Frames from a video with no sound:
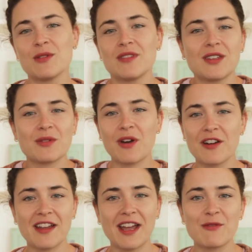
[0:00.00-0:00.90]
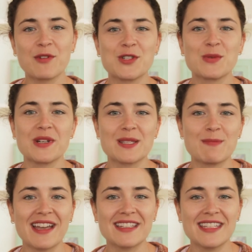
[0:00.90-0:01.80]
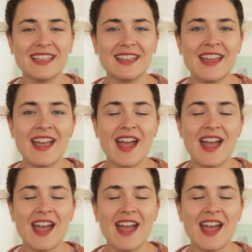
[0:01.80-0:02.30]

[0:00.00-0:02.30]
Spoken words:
you know, are kind of what you were expecting.